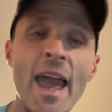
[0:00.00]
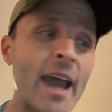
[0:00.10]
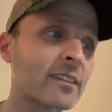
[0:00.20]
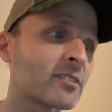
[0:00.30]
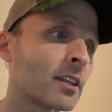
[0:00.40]

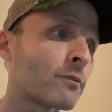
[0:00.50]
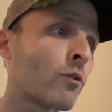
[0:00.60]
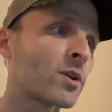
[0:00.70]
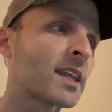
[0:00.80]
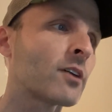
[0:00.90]
Excellent.
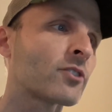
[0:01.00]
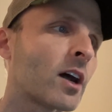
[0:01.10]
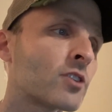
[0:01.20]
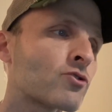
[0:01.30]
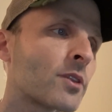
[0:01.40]

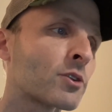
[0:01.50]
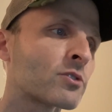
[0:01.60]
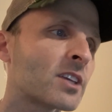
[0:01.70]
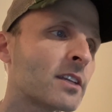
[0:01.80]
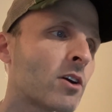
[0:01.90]

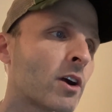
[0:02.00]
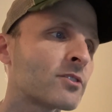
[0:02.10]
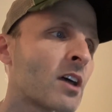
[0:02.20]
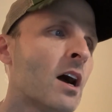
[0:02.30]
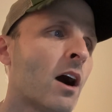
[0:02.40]
4,113 yards,